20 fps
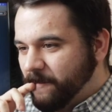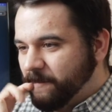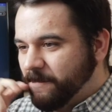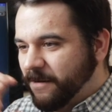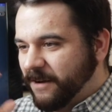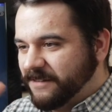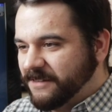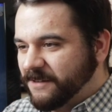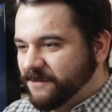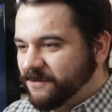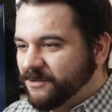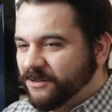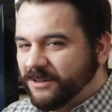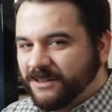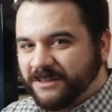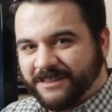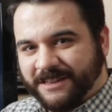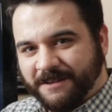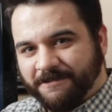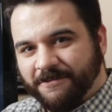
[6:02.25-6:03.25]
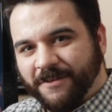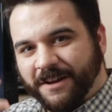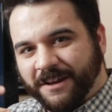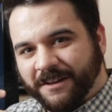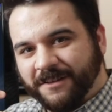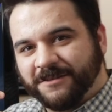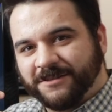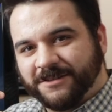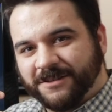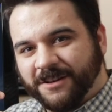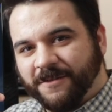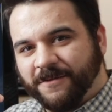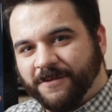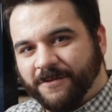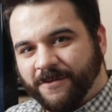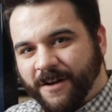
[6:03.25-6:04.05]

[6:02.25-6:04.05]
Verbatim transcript: But if you can separate yourself